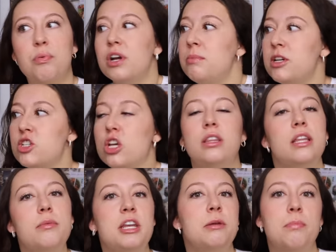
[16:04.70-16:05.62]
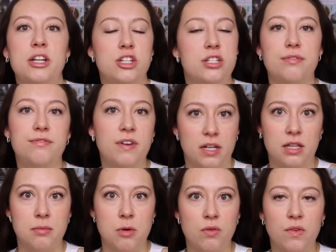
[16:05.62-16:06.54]
pretty much unlimited budget to fuck
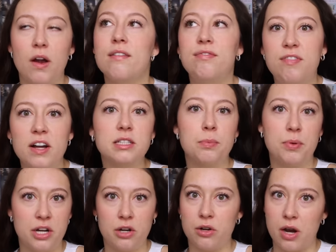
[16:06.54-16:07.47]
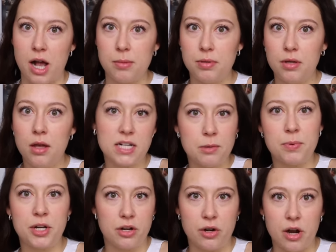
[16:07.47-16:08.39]
them over. Fuck the predator up. Fuck the
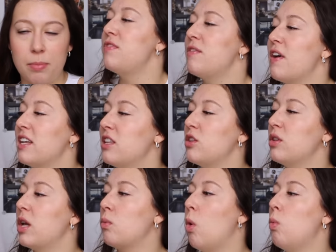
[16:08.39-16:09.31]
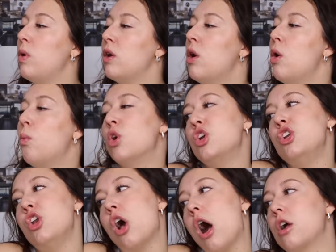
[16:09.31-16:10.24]
predator up. The fact that they're like, well, we're
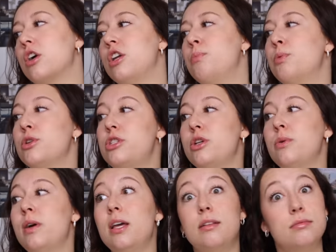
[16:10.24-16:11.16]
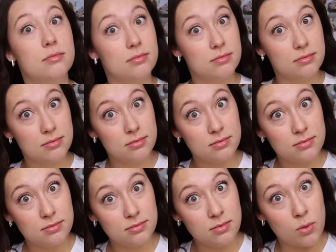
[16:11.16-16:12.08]
not going to pursue it.
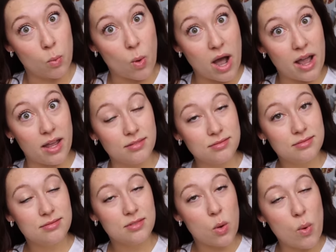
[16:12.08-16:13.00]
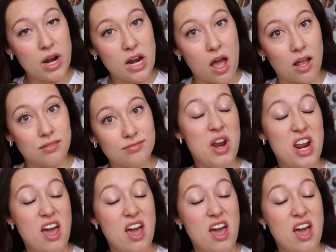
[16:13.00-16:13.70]
Why? Why not? Why